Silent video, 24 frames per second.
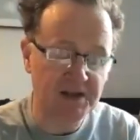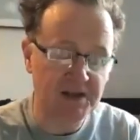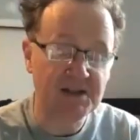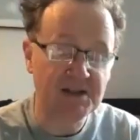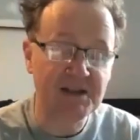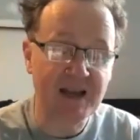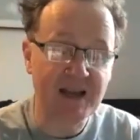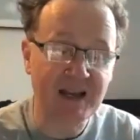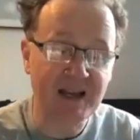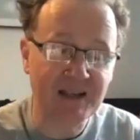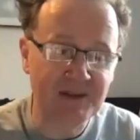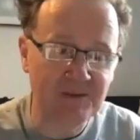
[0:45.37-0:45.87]

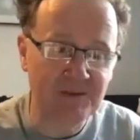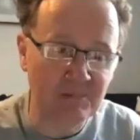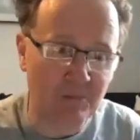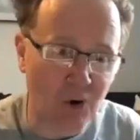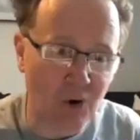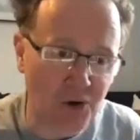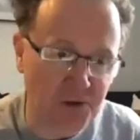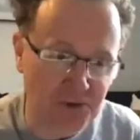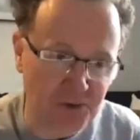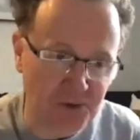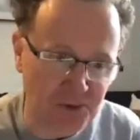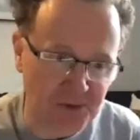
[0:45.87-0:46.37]
second
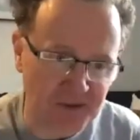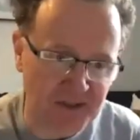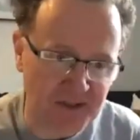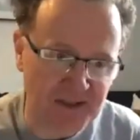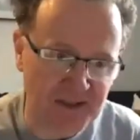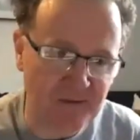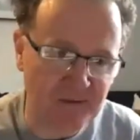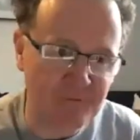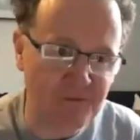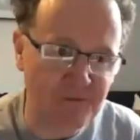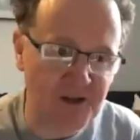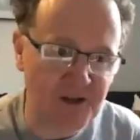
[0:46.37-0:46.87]
bottles because
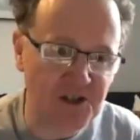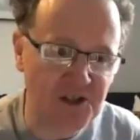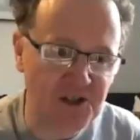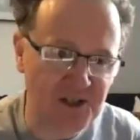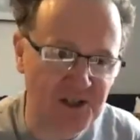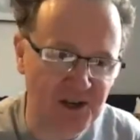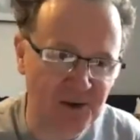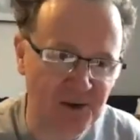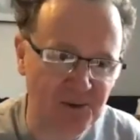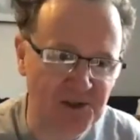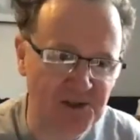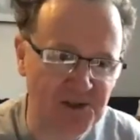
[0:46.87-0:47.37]
I finished
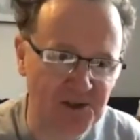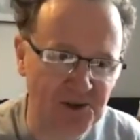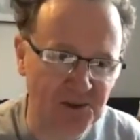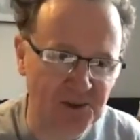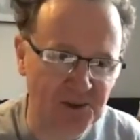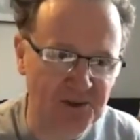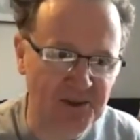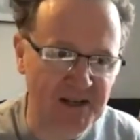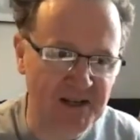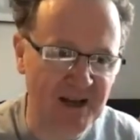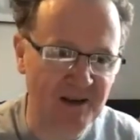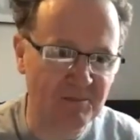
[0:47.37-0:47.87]
the original
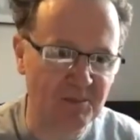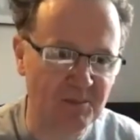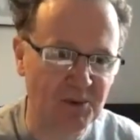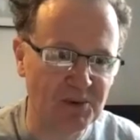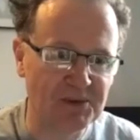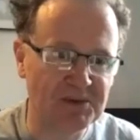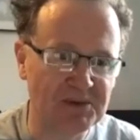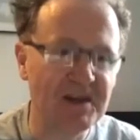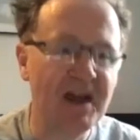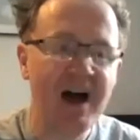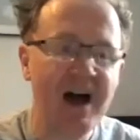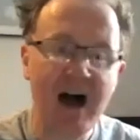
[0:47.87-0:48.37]

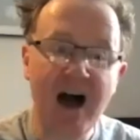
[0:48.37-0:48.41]
samples.